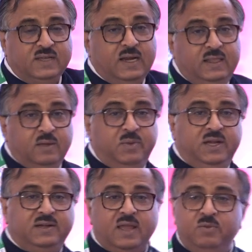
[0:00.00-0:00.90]
And in the
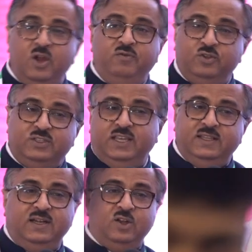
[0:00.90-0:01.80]
meantime, you have to see
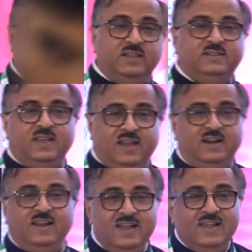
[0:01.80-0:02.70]
that organs are
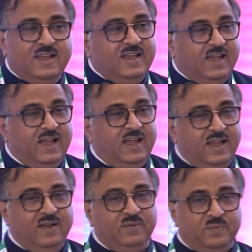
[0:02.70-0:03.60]

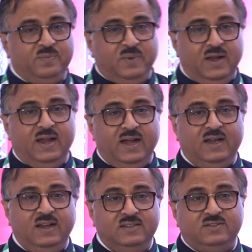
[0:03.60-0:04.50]
at least